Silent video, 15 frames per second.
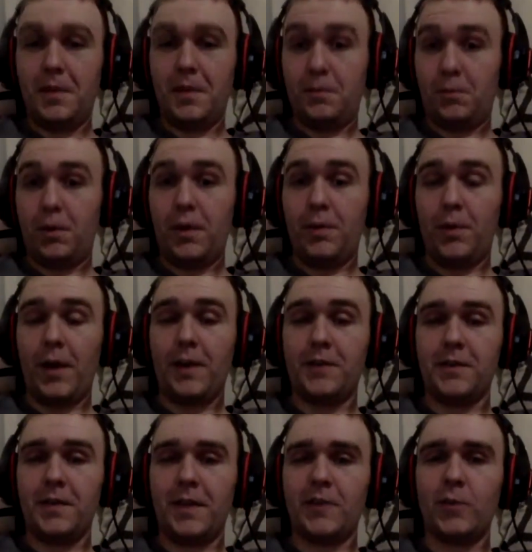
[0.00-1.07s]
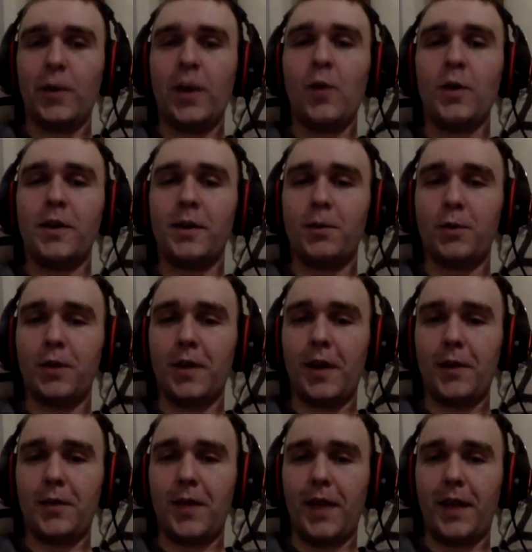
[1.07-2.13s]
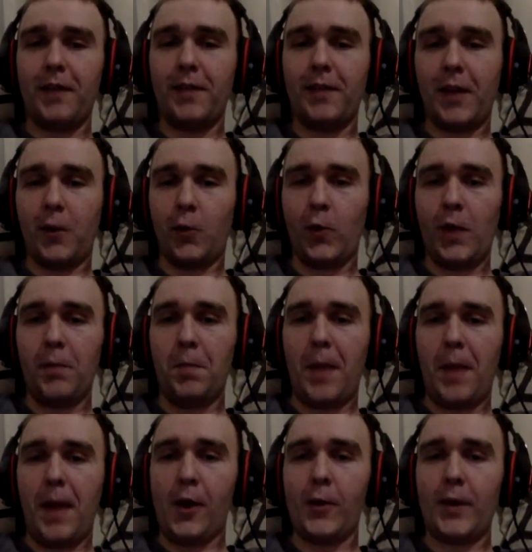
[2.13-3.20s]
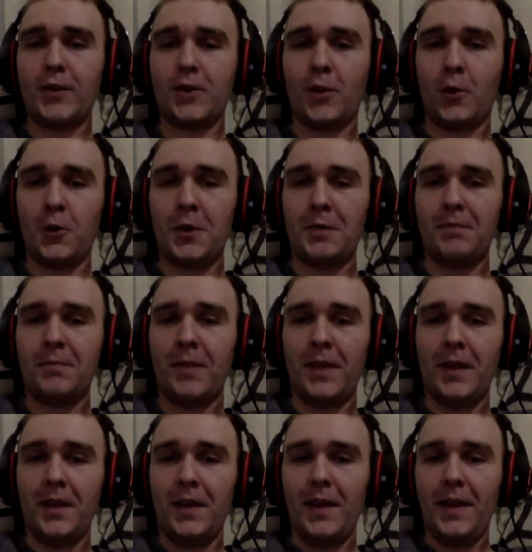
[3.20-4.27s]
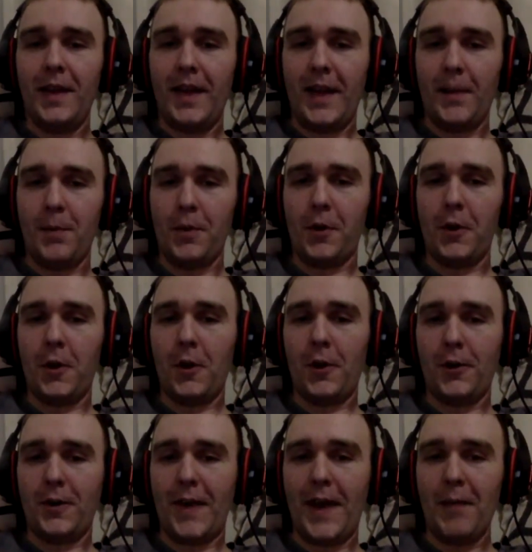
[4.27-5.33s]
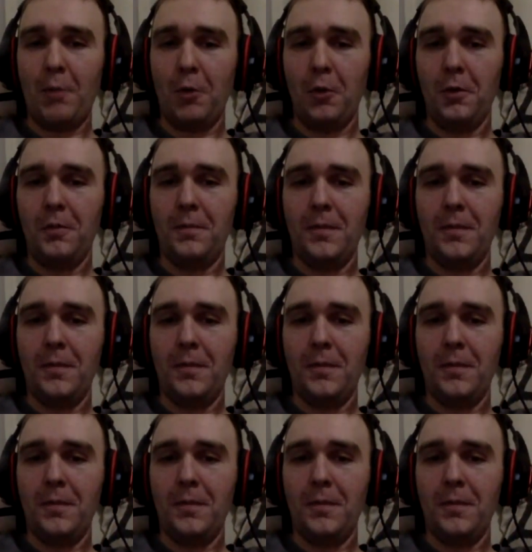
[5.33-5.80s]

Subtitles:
pretty pricey. That's why I wanted to print out that like red Power Ranger coin and put it on our table.